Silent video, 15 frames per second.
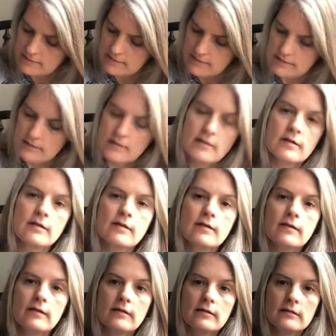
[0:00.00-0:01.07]

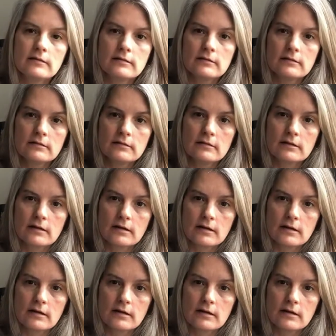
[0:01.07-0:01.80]
(silence)